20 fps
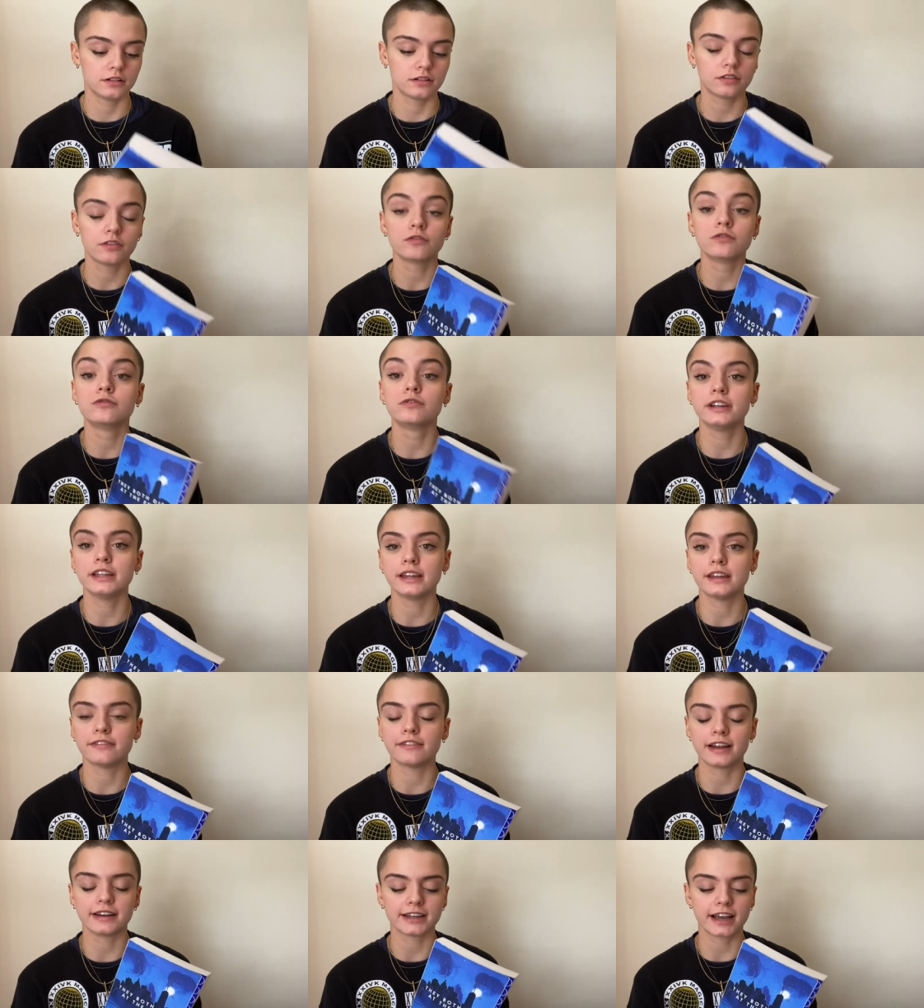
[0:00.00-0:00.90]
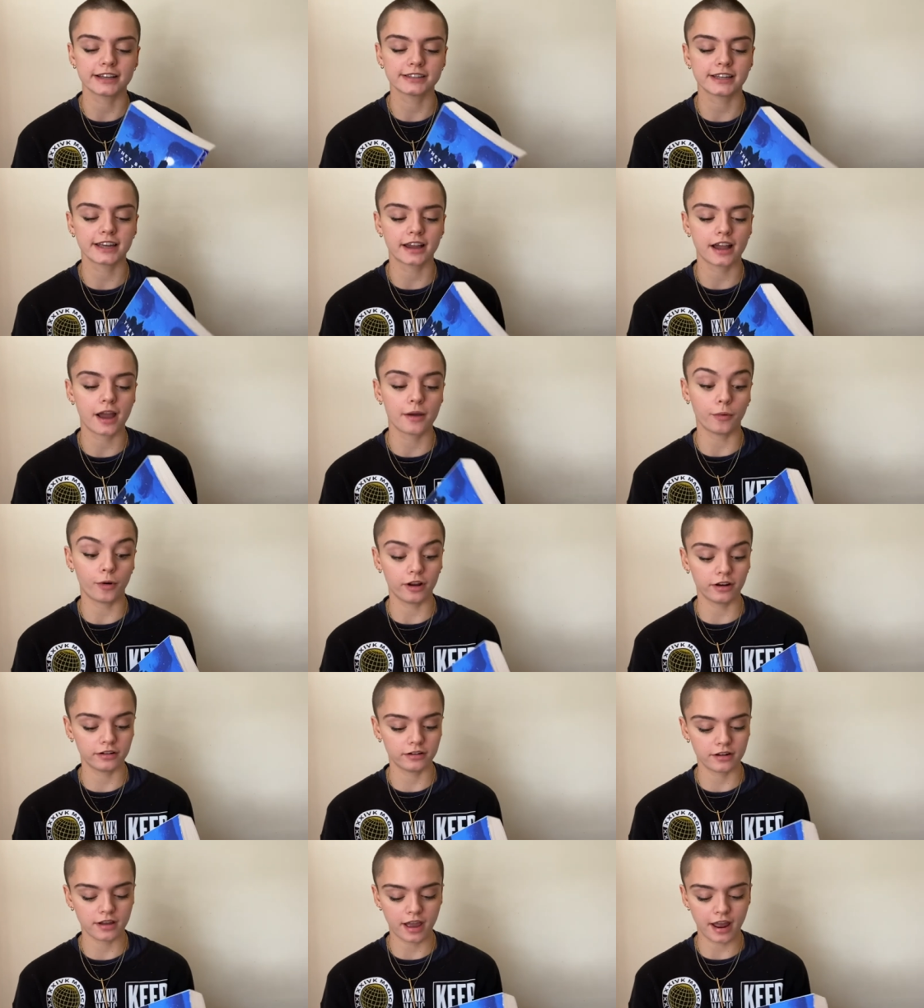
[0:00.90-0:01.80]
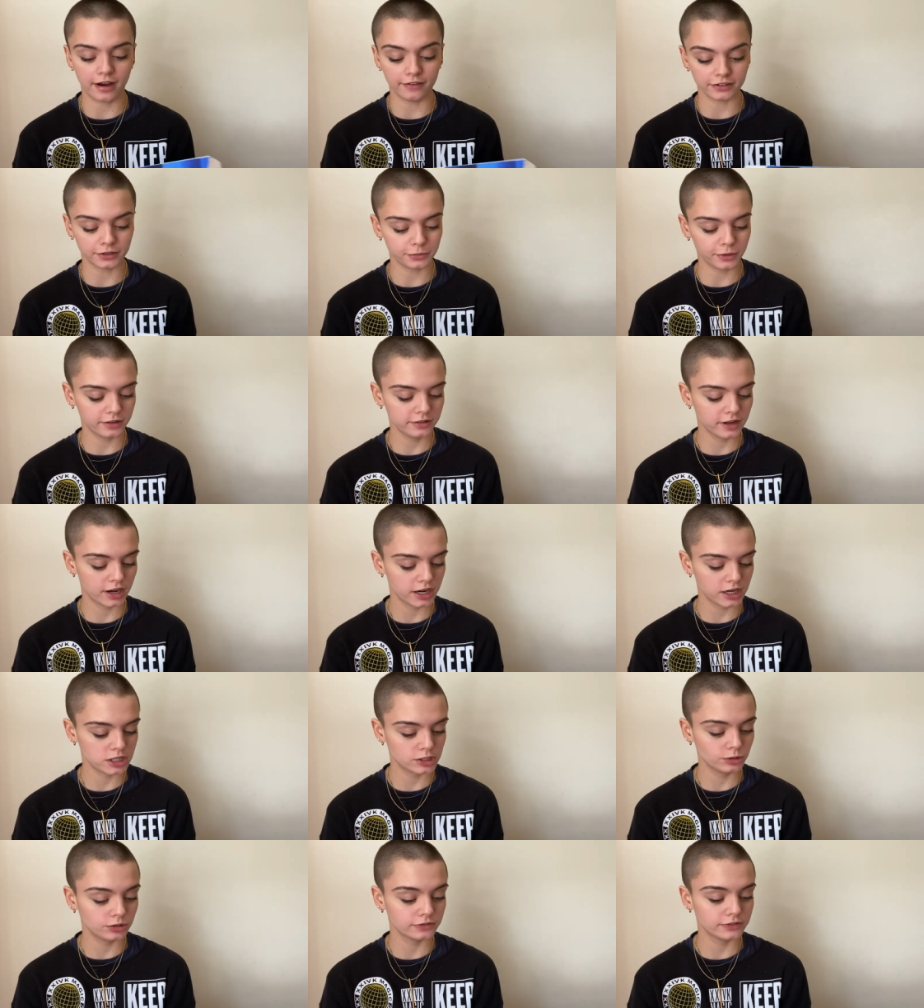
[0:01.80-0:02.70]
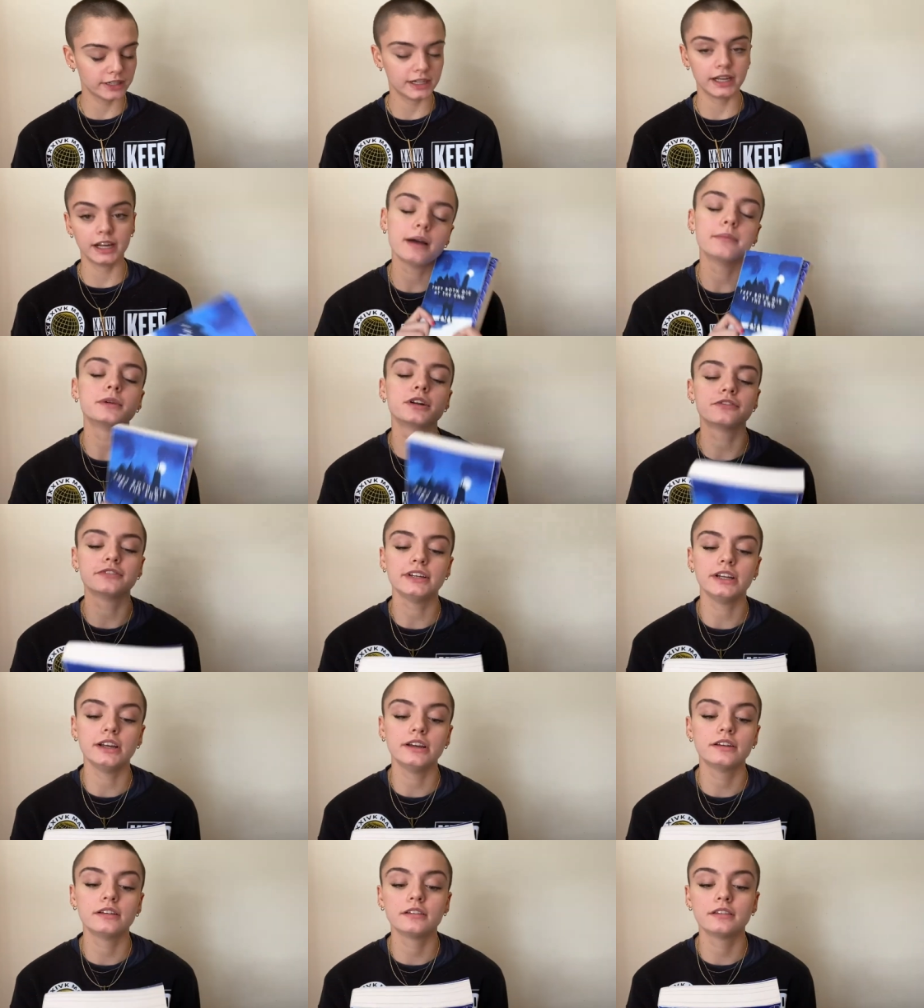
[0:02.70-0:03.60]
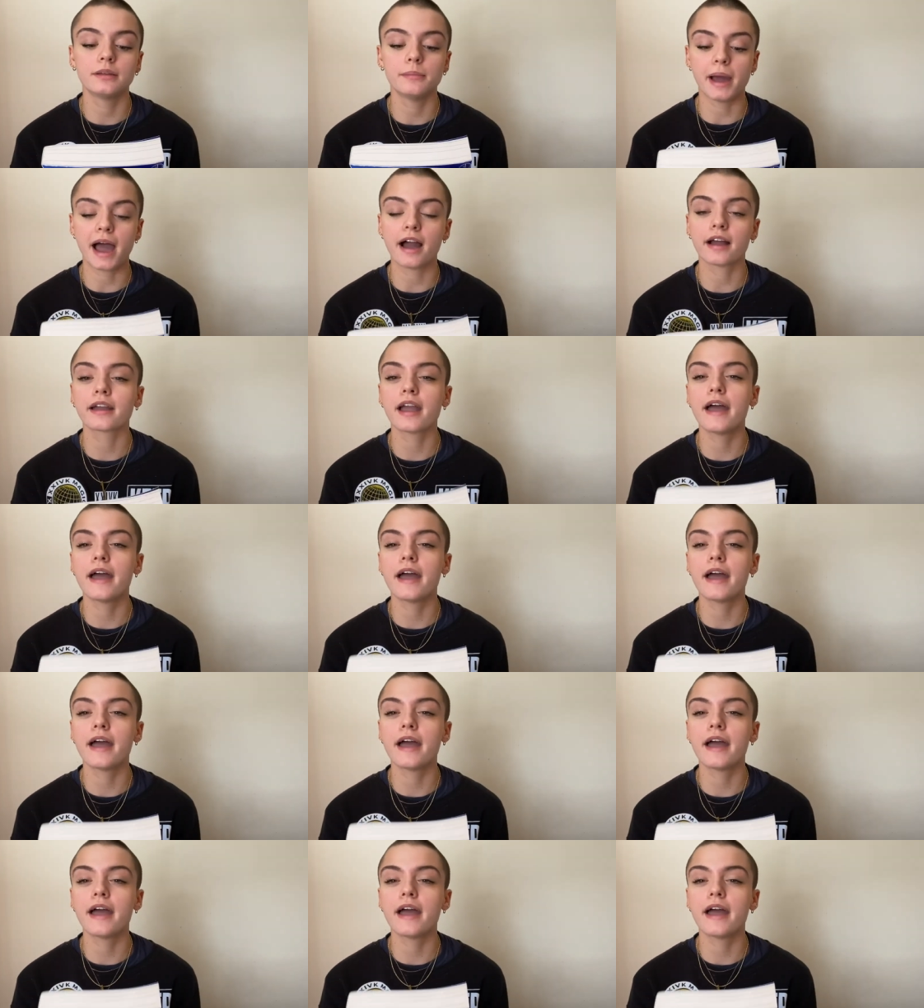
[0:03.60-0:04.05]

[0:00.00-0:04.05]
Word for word: really fantastic. I want everyone that I know to read it. I'm gonna read the back.